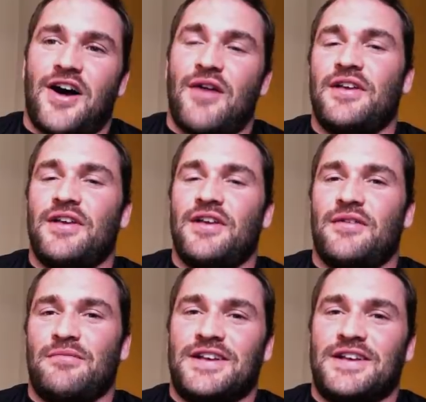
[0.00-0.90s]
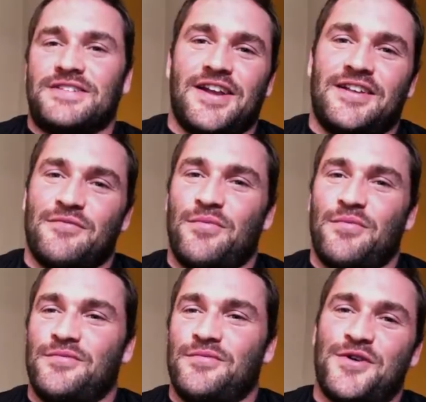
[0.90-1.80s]
Oh, but me, it gets me excited. The
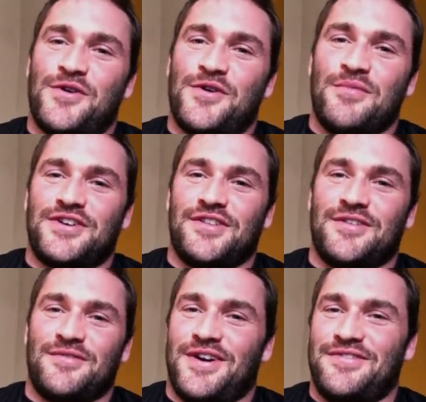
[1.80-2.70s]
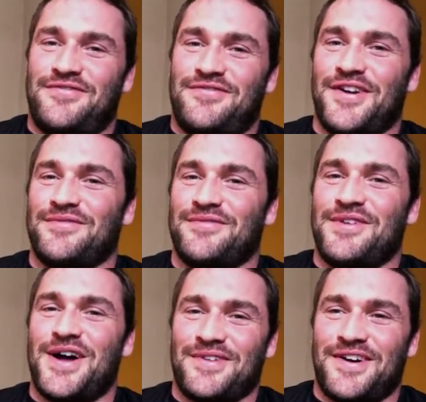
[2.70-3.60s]
more competition, oh, yeah? The more it fires me
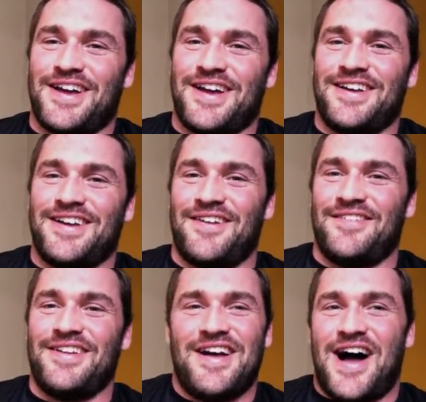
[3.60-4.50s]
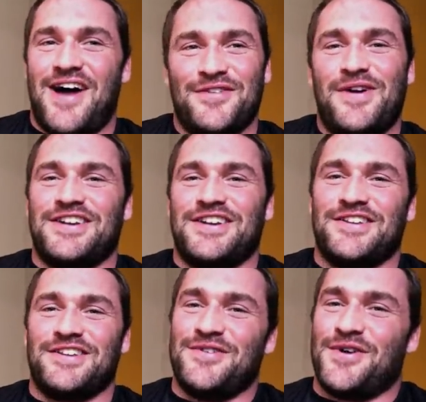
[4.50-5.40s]
up. Well, yeah, after
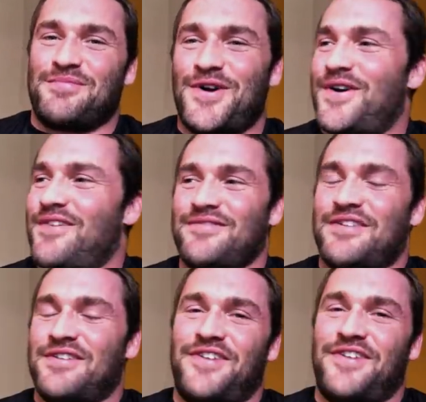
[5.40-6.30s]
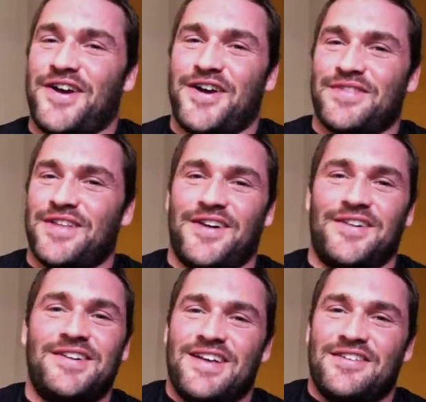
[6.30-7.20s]
watching the New York Pro, I'm fired up now.
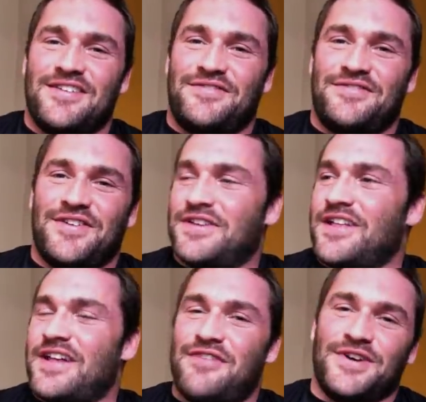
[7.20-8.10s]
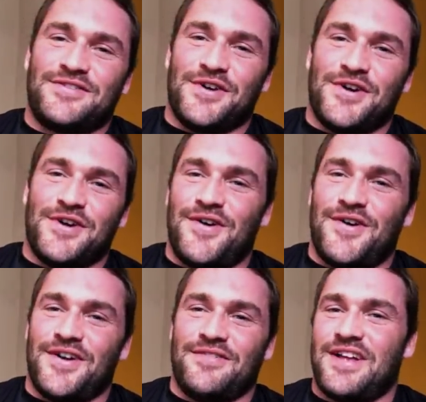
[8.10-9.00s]
15 and a half weeks to go,
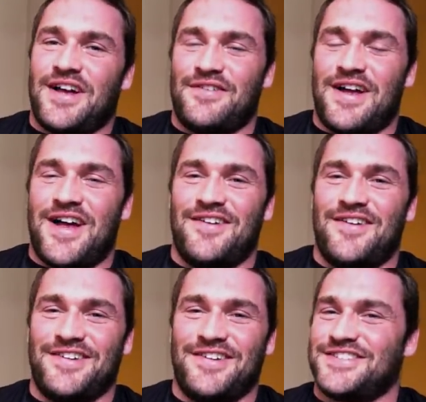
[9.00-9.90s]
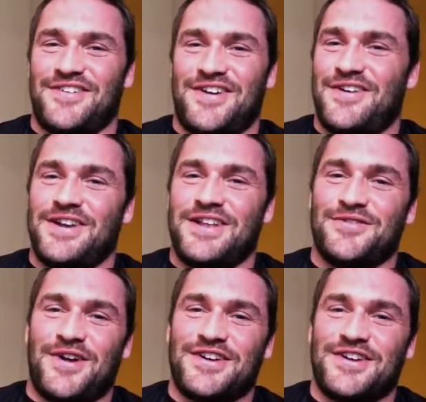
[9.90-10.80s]
and I'm just ready
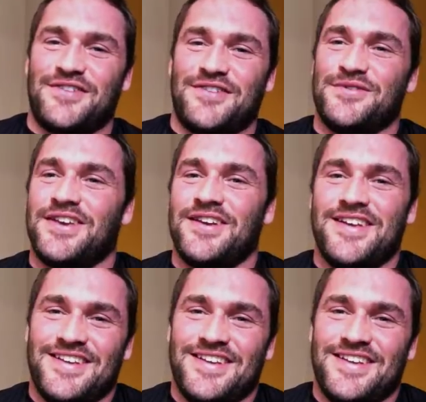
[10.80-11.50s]
to crush every week.